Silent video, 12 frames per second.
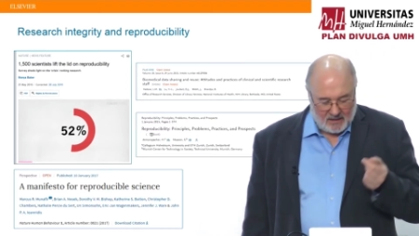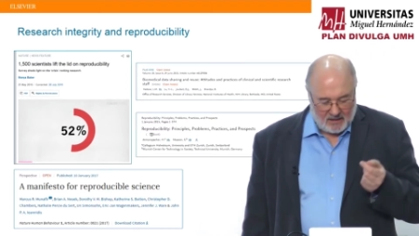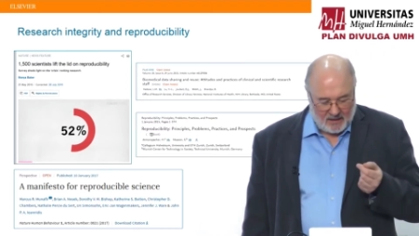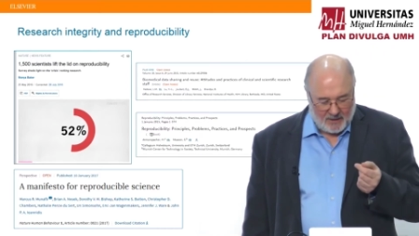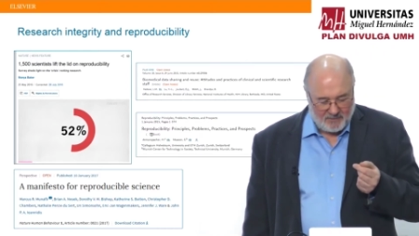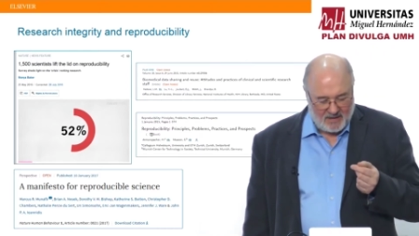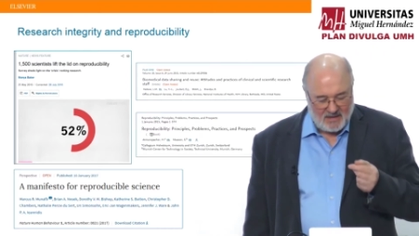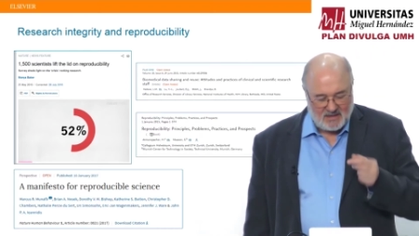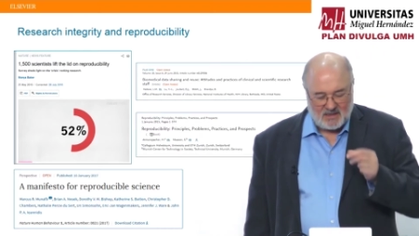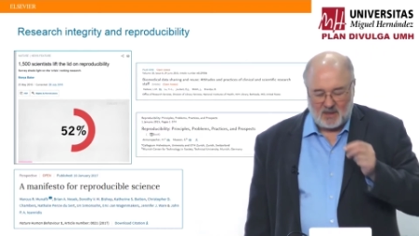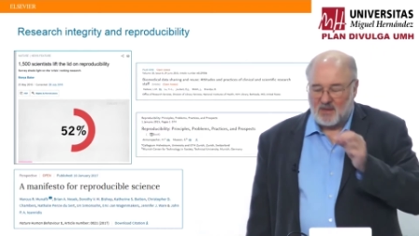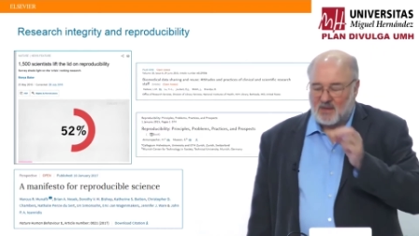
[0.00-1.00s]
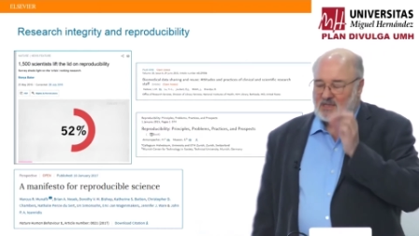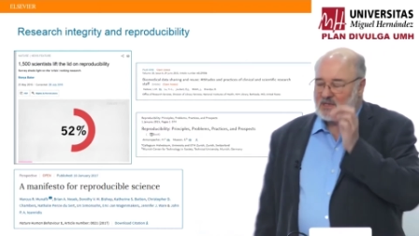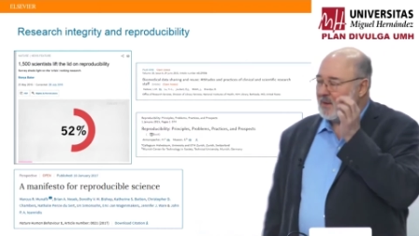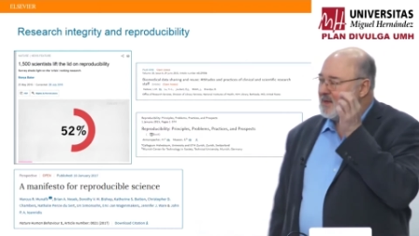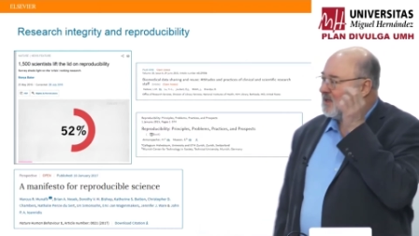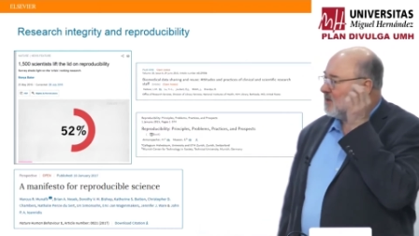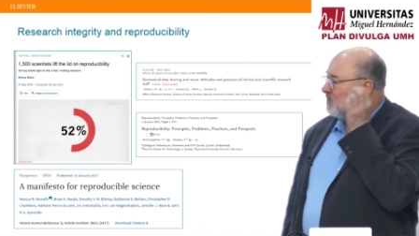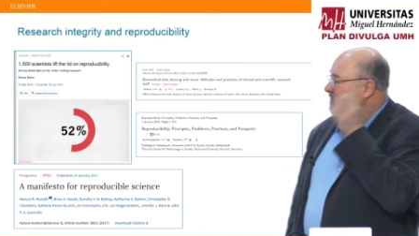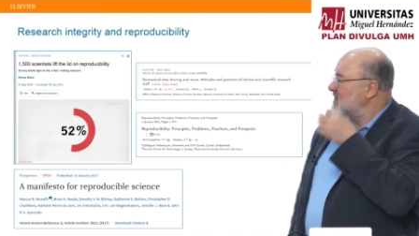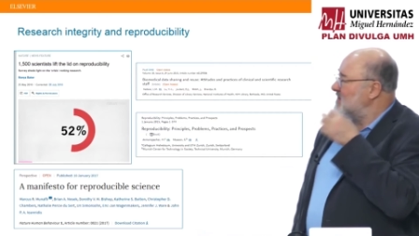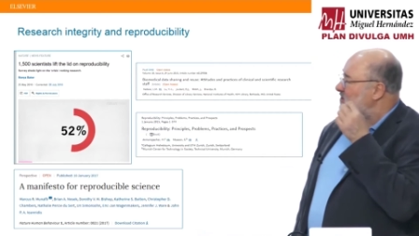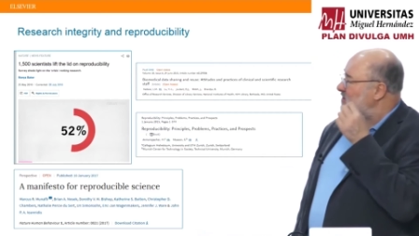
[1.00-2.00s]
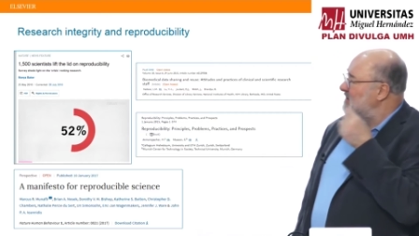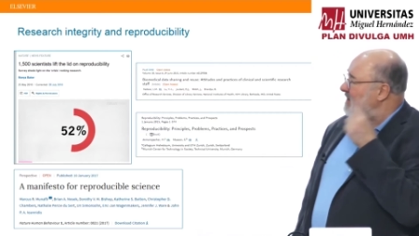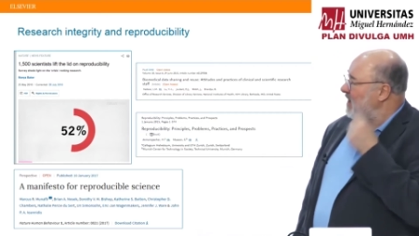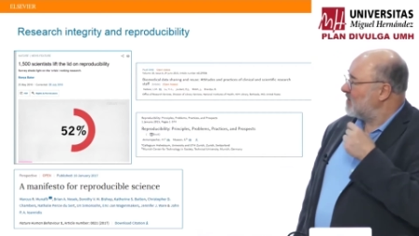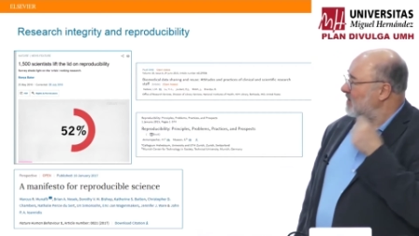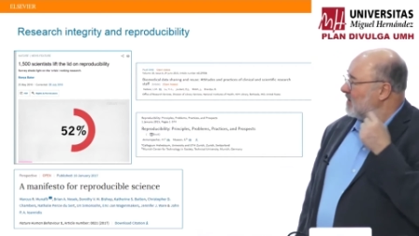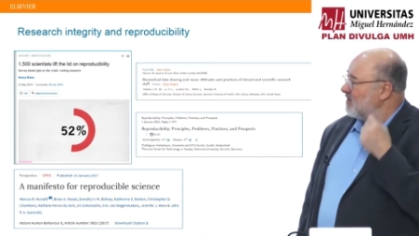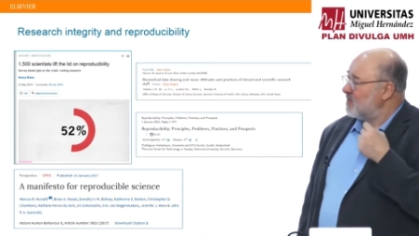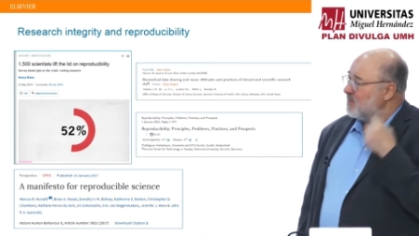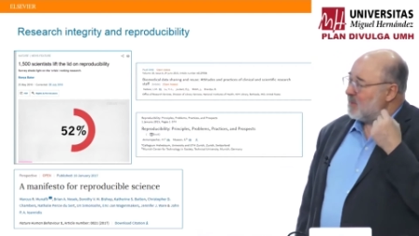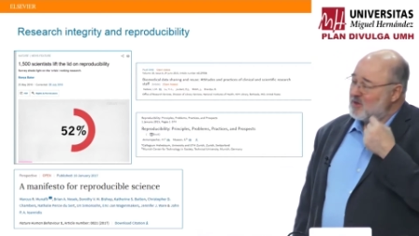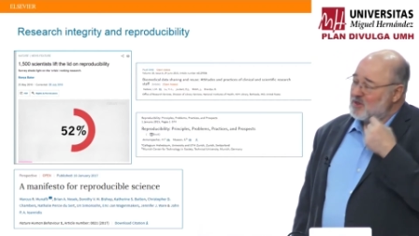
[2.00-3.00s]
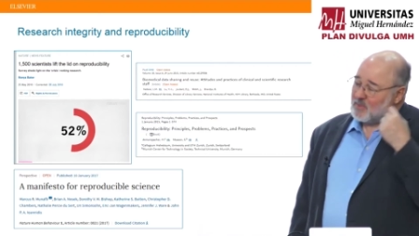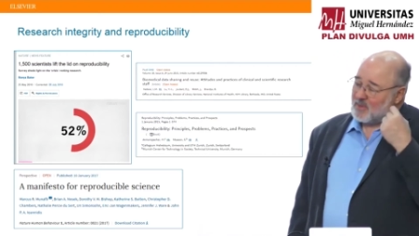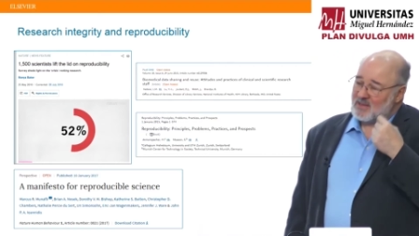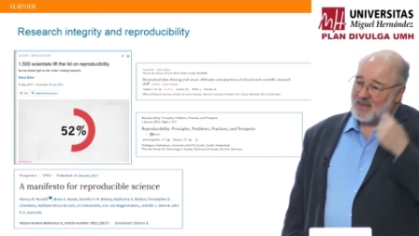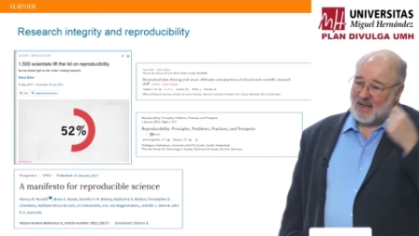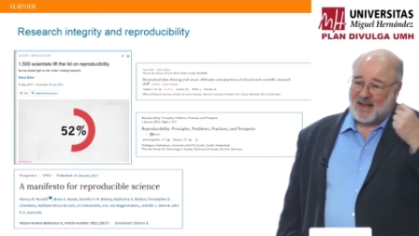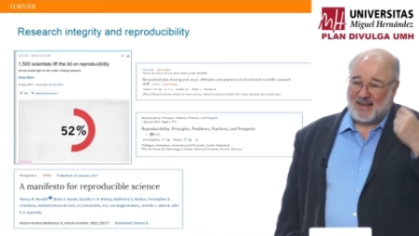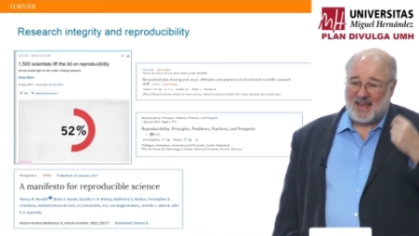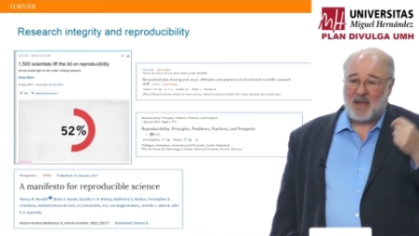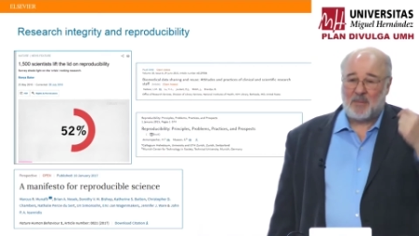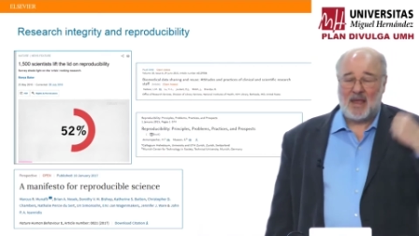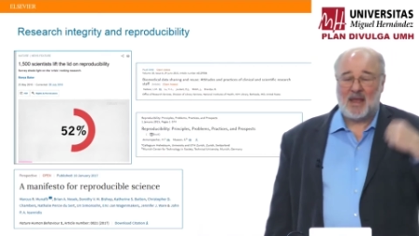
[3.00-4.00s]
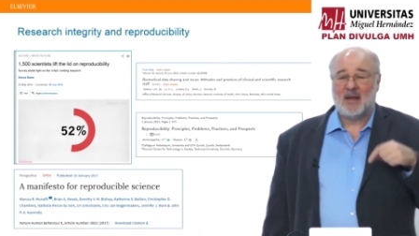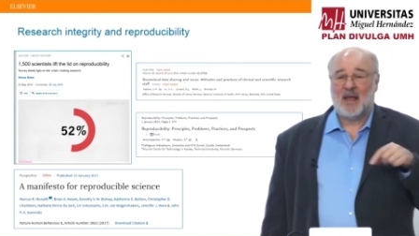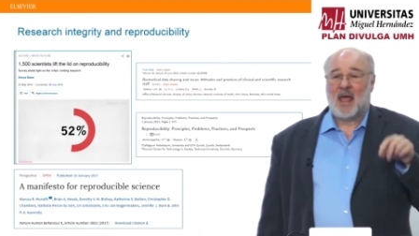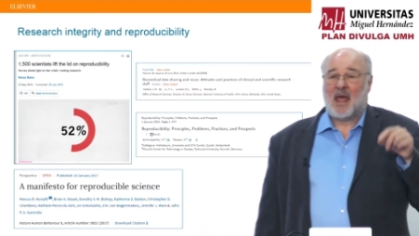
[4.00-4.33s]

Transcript: And so this whole idea of research integrity and reproducibility came in,